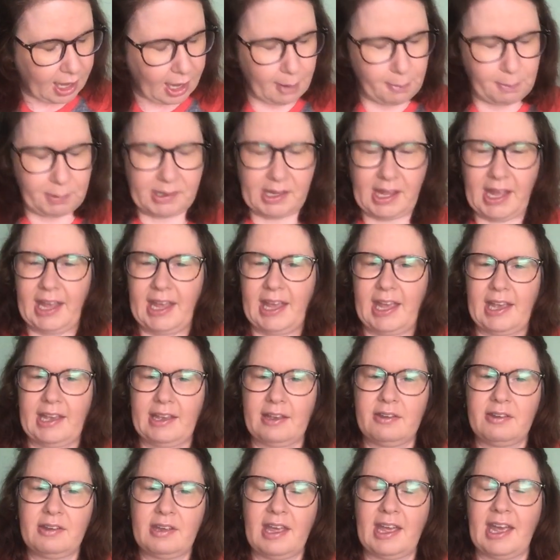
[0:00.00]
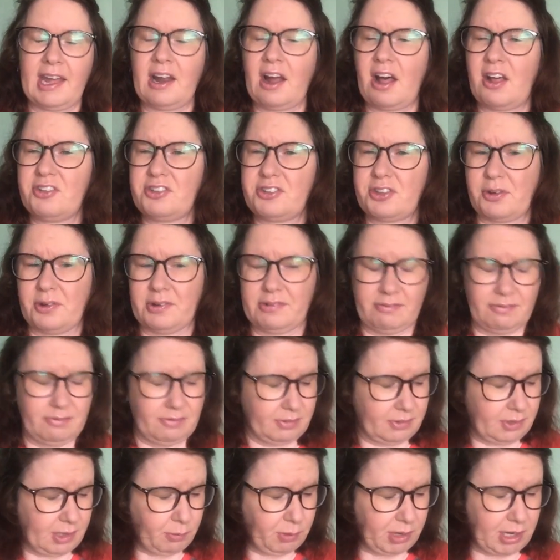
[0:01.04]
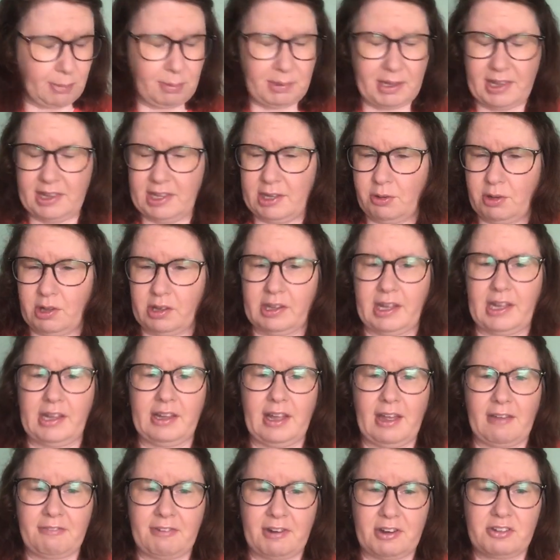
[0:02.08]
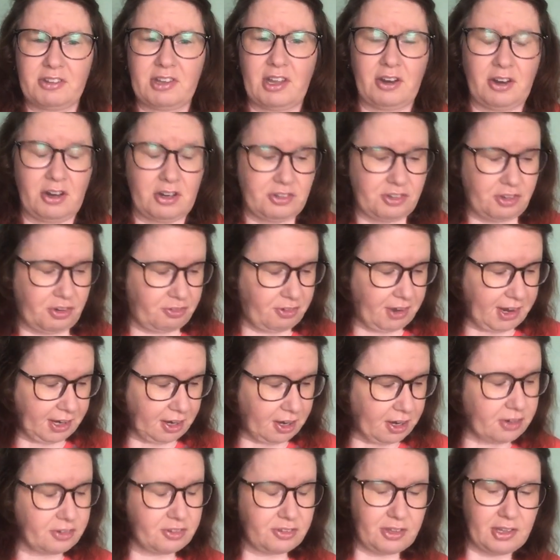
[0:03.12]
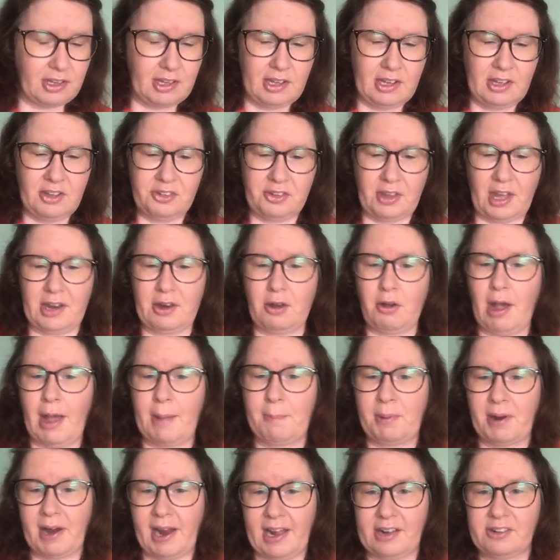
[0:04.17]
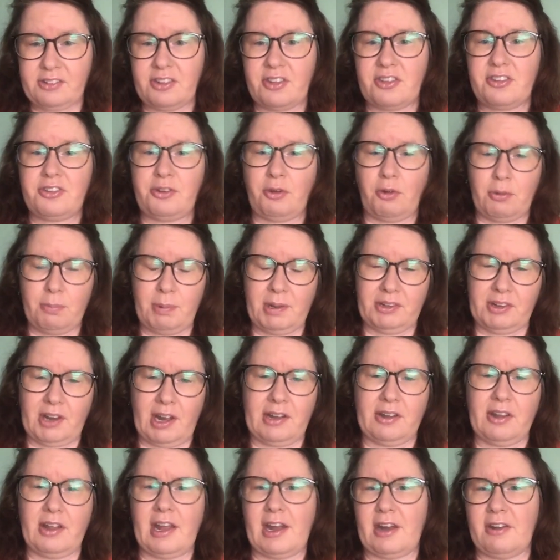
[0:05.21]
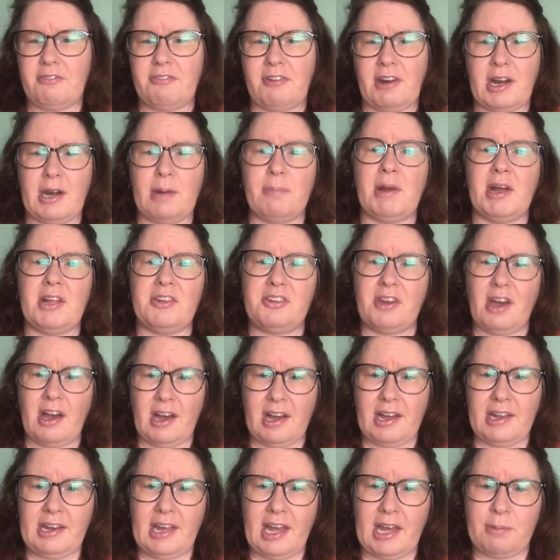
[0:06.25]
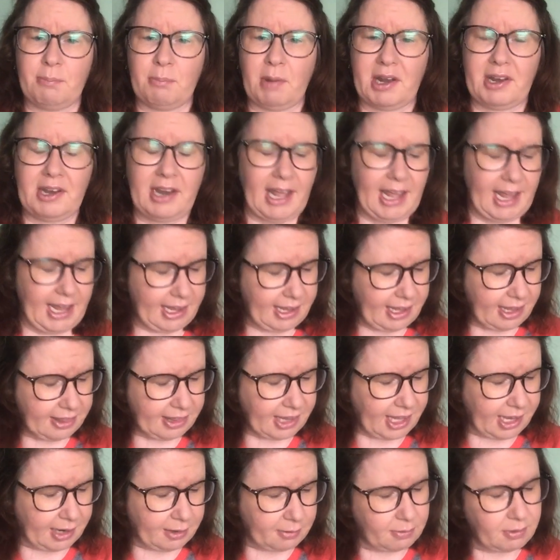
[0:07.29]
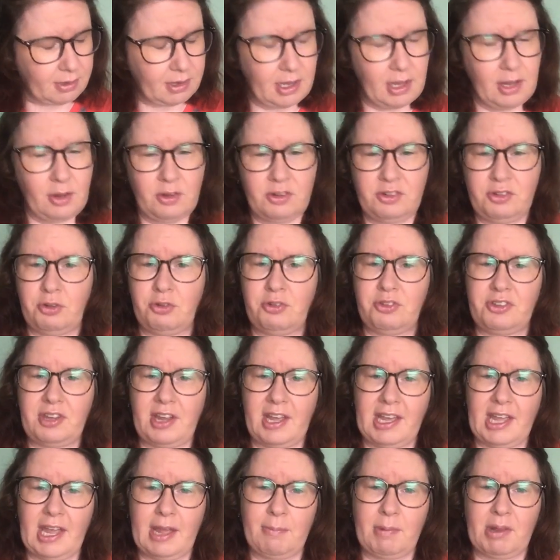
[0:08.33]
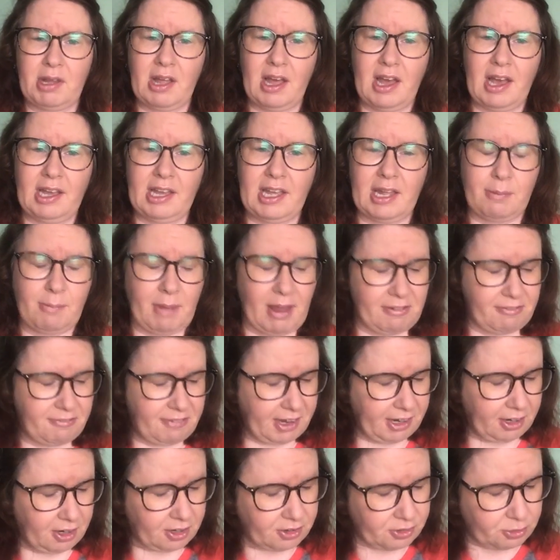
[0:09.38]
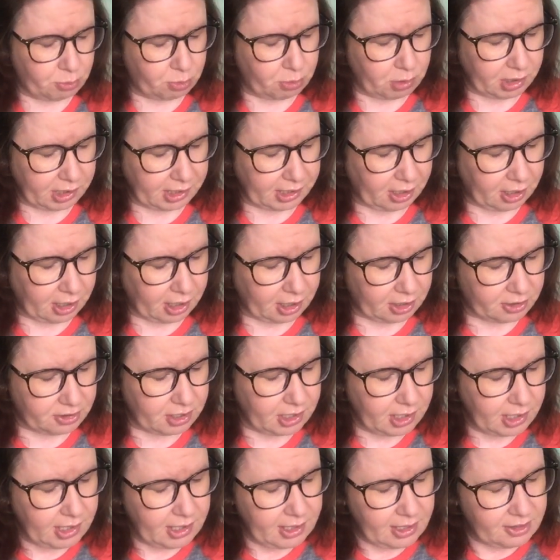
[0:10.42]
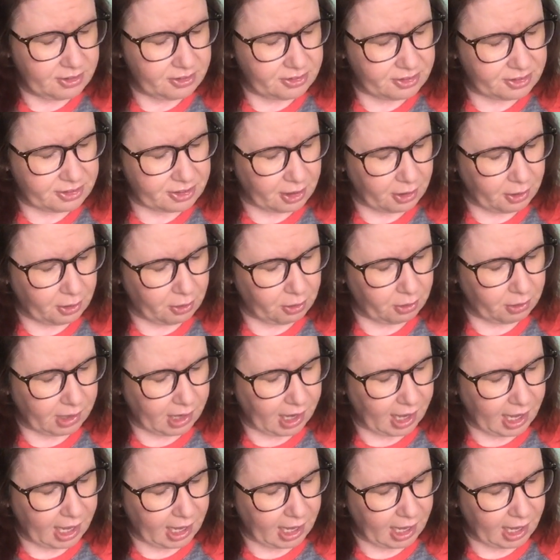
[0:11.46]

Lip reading: playing. And also, when you play the ukulele at first, it hurts your fingers. So I know I practiced Old MacDonald Had a Farm a ton on Monday, and then Tuesday came along and my fingers really hurt. So